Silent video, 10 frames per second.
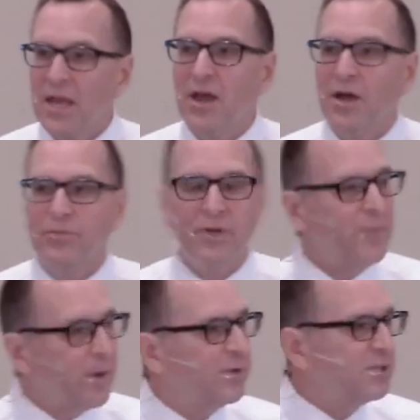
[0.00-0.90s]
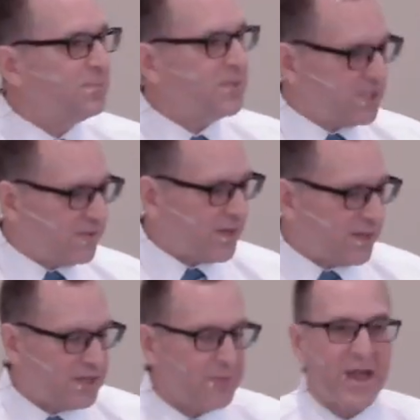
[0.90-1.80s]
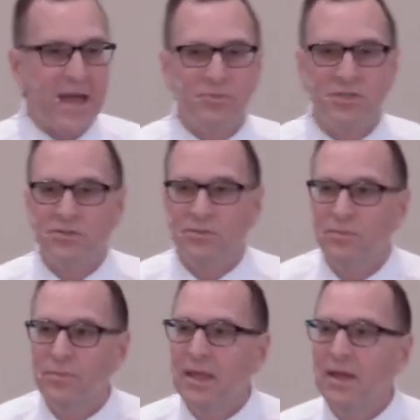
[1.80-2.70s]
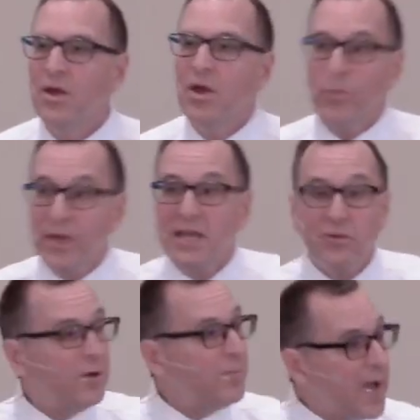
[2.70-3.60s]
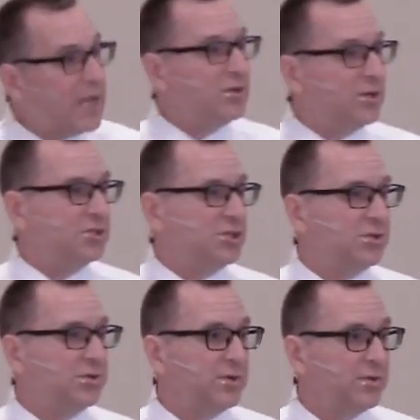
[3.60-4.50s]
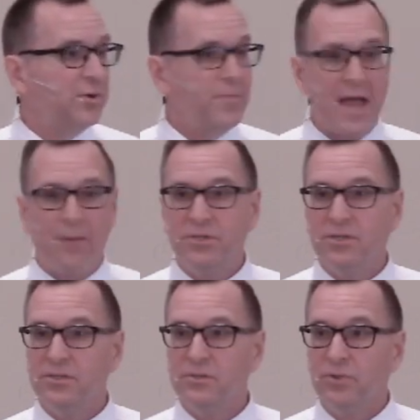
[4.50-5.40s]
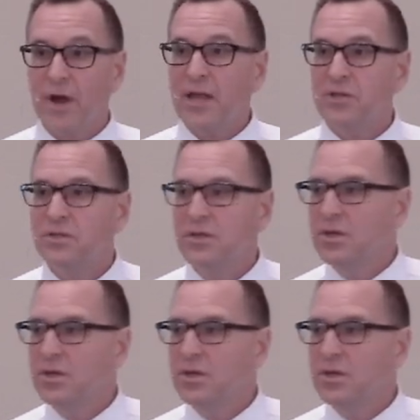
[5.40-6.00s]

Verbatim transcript: not remember specifically the baptism, we can remind our children of their baptism, right?